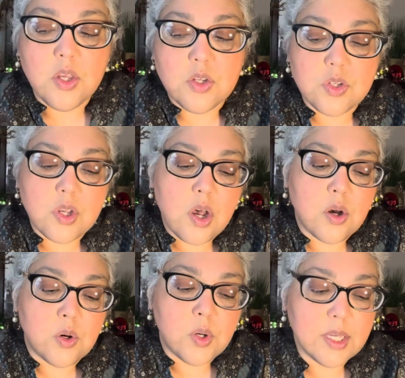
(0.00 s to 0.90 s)

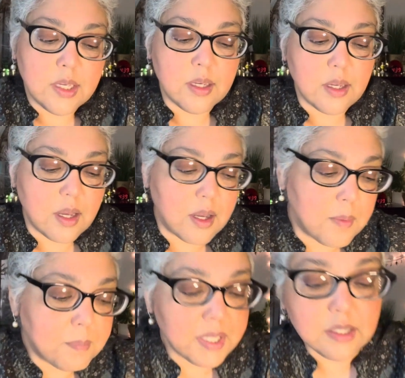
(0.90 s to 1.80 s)
So,
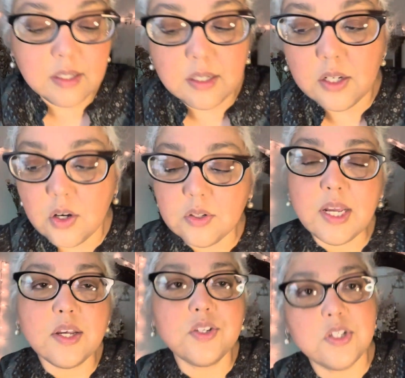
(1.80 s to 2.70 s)
um, but you know,
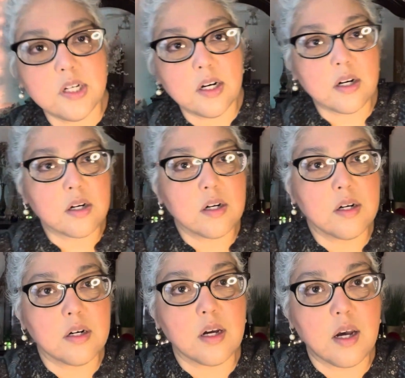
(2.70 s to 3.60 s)
next year,
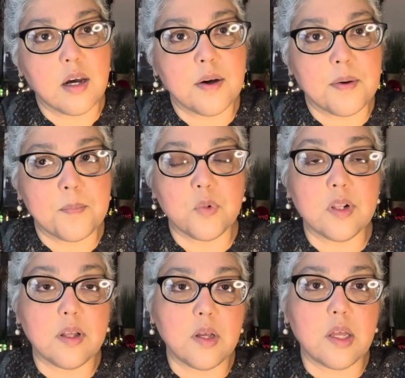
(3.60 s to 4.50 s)
um,
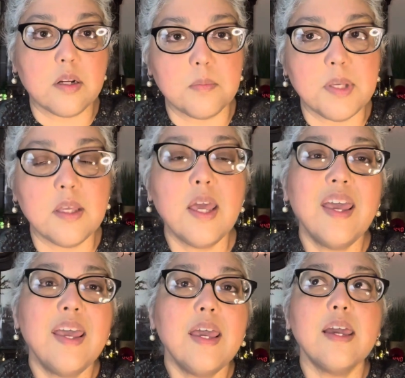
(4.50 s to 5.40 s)
well, uh, it'll be,
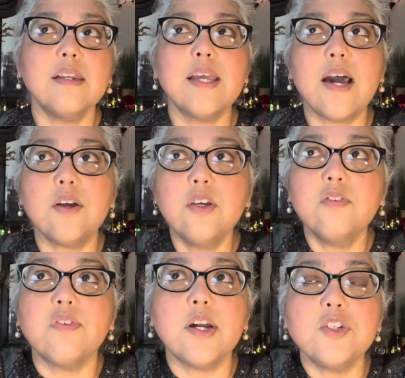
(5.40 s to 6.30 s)
and how do you
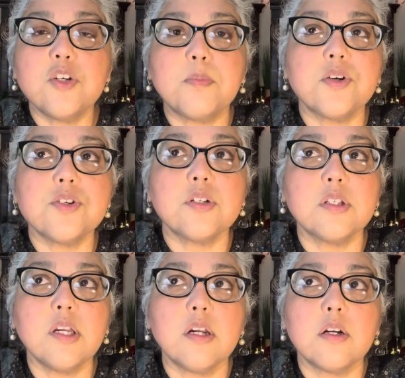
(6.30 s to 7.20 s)
find your personal
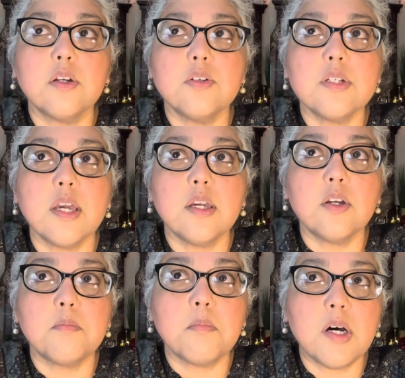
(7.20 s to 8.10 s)
year? You take
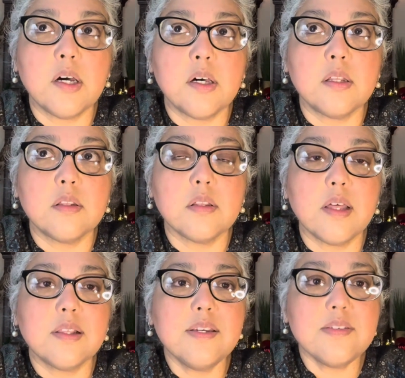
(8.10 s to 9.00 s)
your month,
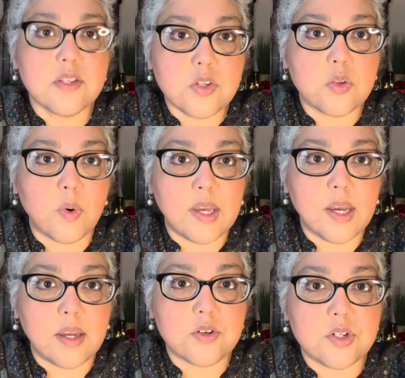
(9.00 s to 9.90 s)
at least this is the way
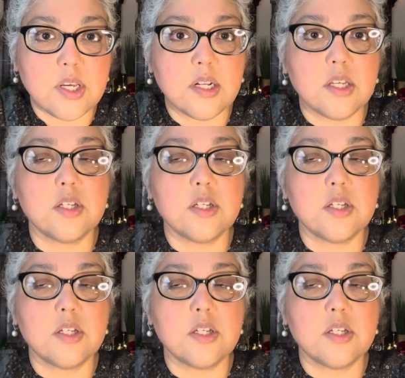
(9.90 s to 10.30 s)
I understand it.